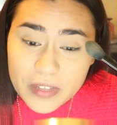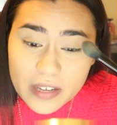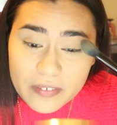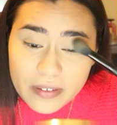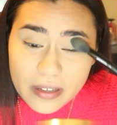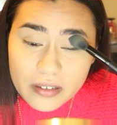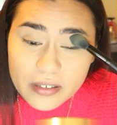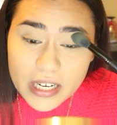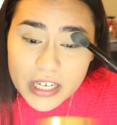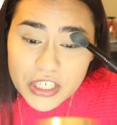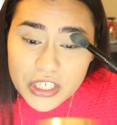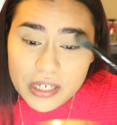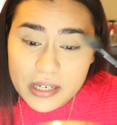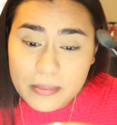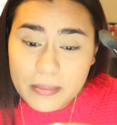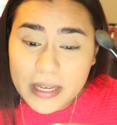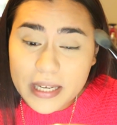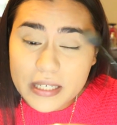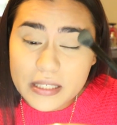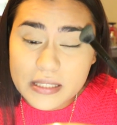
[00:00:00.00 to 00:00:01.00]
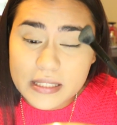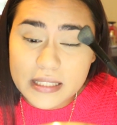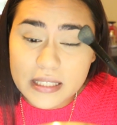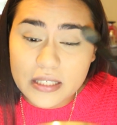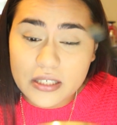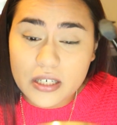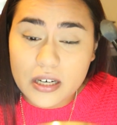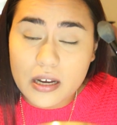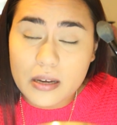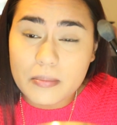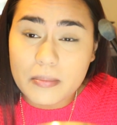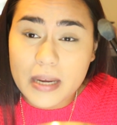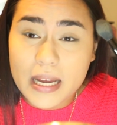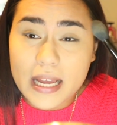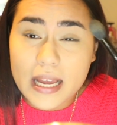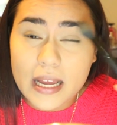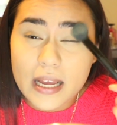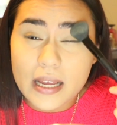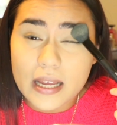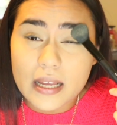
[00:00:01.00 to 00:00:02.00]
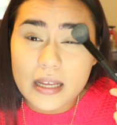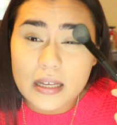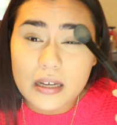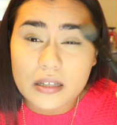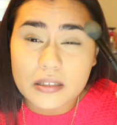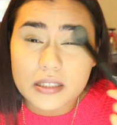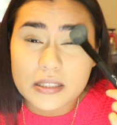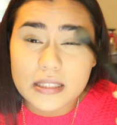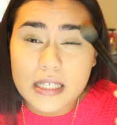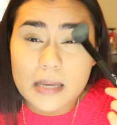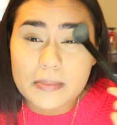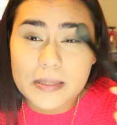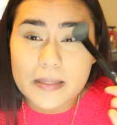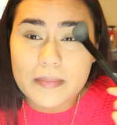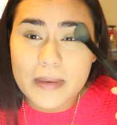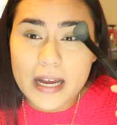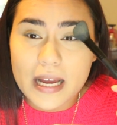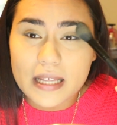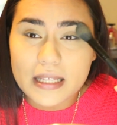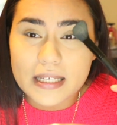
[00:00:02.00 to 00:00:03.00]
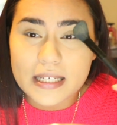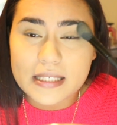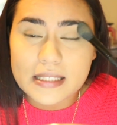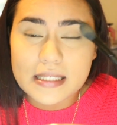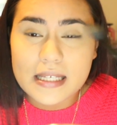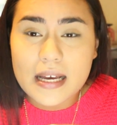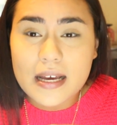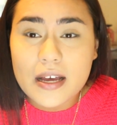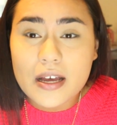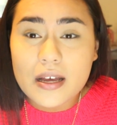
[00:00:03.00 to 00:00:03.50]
foundation and my concealer on the tops of my eyelids